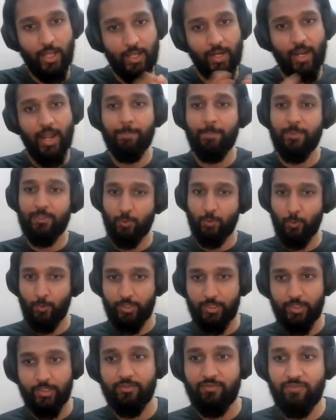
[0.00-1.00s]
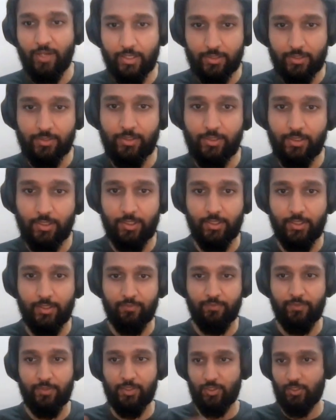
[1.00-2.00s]
Our app is coded in Flutter, uh,
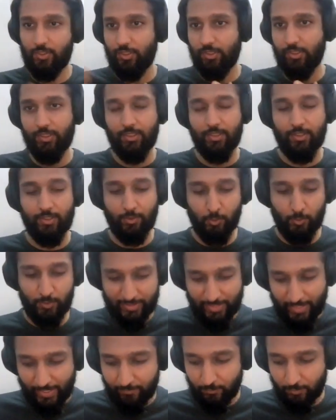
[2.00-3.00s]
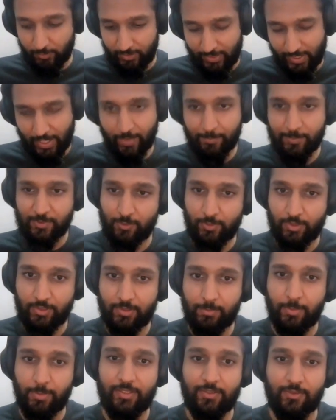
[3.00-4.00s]
which uh, goes live on the App Store and
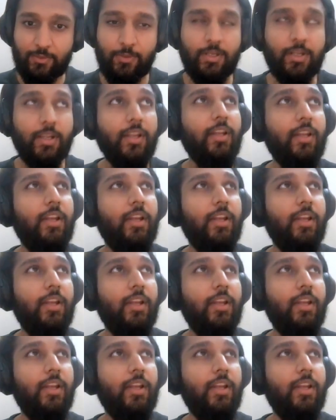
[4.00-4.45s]
the Play Store.